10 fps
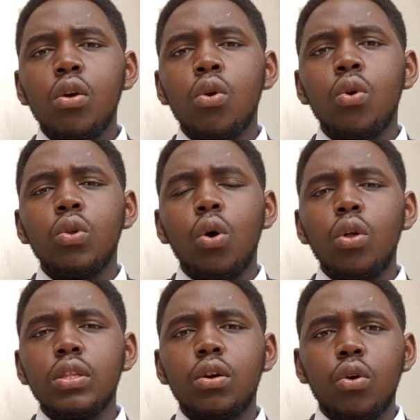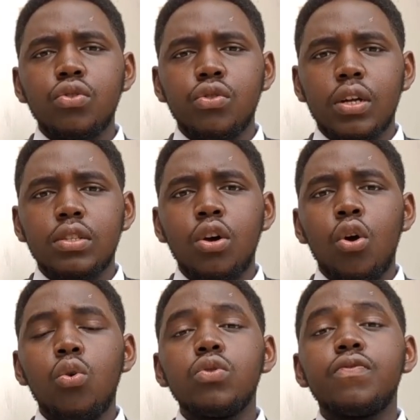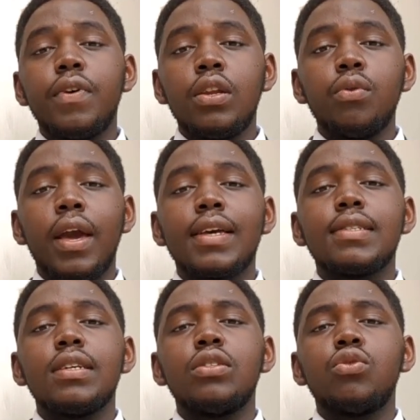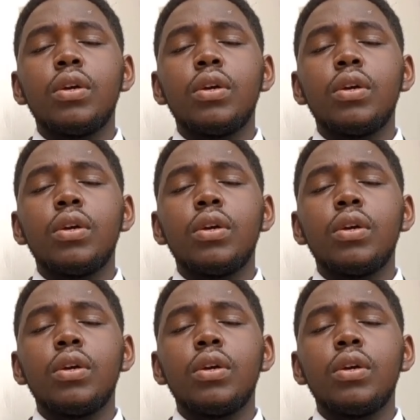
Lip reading: or all the contracts whose value exceed